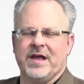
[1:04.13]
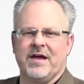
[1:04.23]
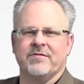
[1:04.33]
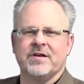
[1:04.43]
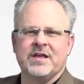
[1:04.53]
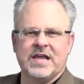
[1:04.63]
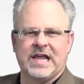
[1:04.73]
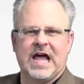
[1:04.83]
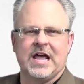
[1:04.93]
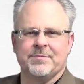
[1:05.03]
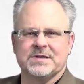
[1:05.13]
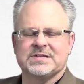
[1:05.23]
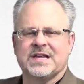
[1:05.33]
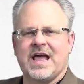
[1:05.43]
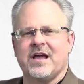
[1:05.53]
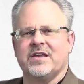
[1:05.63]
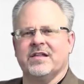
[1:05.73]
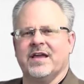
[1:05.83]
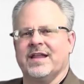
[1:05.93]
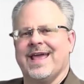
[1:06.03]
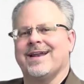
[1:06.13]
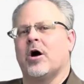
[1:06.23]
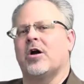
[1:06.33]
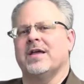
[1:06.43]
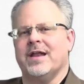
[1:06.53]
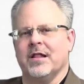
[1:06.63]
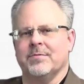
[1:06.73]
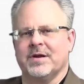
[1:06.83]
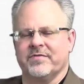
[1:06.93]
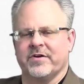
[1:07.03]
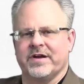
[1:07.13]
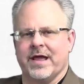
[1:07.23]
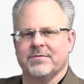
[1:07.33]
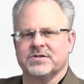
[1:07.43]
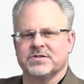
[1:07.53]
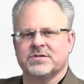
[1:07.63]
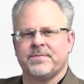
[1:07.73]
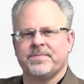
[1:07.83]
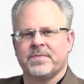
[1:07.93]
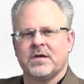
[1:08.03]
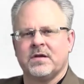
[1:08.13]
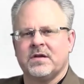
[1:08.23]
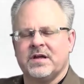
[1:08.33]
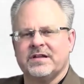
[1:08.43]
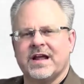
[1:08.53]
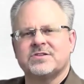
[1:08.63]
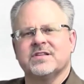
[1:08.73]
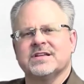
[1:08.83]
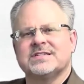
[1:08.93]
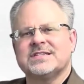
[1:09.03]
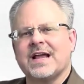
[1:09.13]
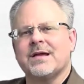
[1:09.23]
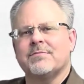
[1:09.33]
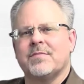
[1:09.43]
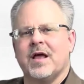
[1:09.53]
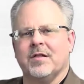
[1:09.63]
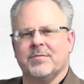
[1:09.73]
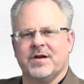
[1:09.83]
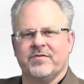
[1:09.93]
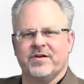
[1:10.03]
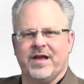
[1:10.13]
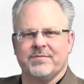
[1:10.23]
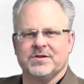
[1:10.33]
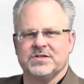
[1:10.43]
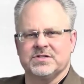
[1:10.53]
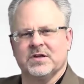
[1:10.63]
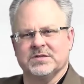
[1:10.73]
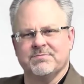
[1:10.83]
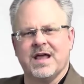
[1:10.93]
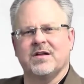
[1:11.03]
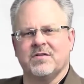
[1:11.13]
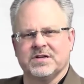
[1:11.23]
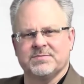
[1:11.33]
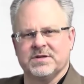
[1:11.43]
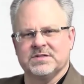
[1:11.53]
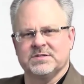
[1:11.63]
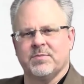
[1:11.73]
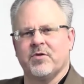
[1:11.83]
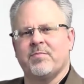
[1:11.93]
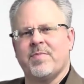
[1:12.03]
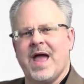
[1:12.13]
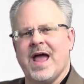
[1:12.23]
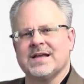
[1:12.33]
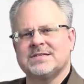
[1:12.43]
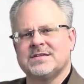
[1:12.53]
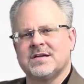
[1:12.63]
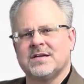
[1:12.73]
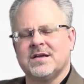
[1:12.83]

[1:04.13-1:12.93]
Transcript: we have economists to calculate and are an element of your damages. Naturally, the second element of your damages is medical expenses, both past